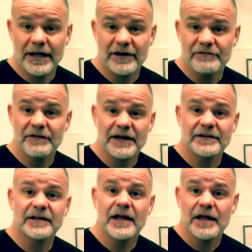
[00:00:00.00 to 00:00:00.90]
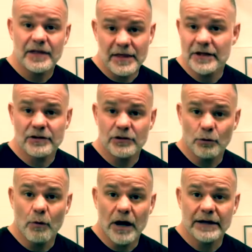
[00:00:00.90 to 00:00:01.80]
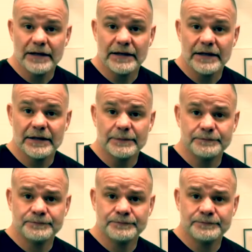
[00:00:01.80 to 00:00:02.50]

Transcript: and effects that you want and need.